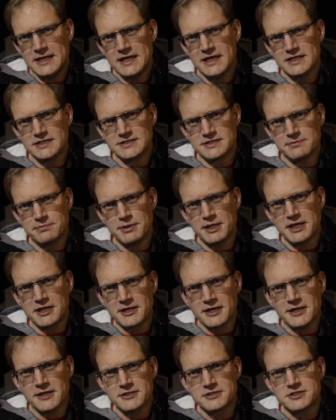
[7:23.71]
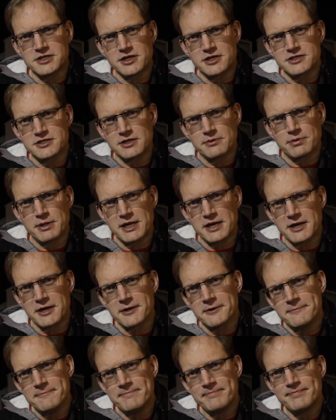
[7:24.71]
hit Topeka, charge up
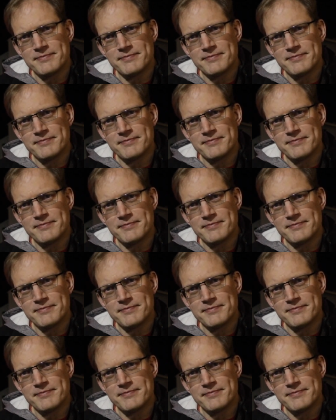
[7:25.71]
here,